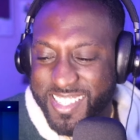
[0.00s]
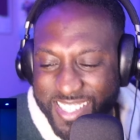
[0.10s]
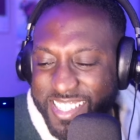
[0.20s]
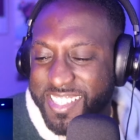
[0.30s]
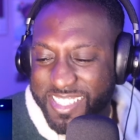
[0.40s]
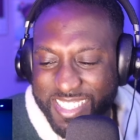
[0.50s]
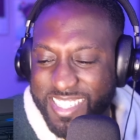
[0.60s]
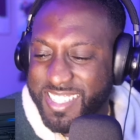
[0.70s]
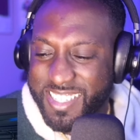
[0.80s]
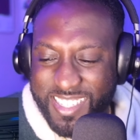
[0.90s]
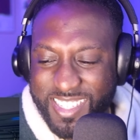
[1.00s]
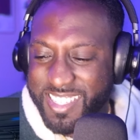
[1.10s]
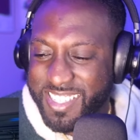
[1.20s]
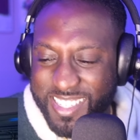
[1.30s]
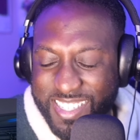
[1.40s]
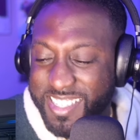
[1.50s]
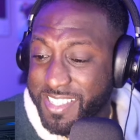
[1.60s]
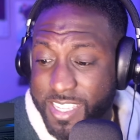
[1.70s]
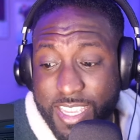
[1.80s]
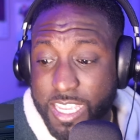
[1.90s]
a signal jammers and signal blockers. I
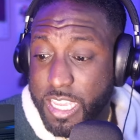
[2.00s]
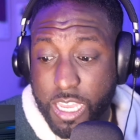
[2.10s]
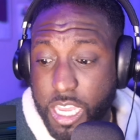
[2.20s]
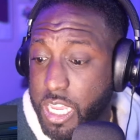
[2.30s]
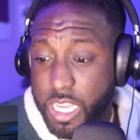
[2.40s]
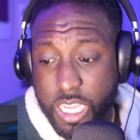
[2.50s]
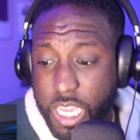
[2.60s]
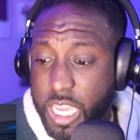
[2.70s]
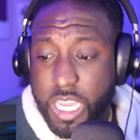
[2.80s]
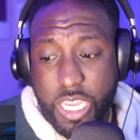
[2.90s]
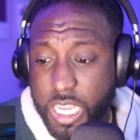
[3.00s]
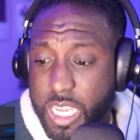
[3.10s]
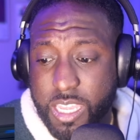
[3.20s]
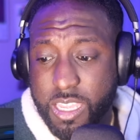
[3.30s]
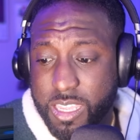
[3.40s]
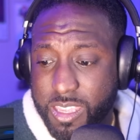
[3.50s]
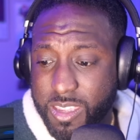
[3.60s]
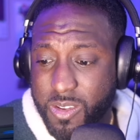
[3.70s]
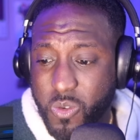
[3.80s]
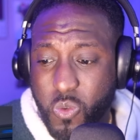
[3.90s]
treat this high risk cell like an office.
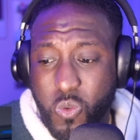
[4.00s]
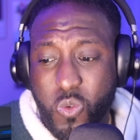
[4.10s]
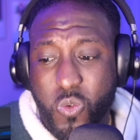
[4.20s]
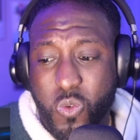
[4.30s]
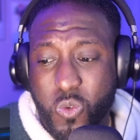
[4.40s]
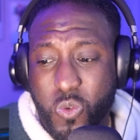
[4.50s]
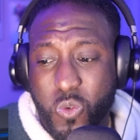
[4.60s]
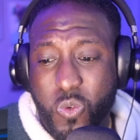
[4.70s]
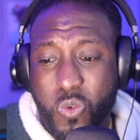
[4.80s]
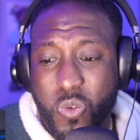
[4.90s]
Ooh.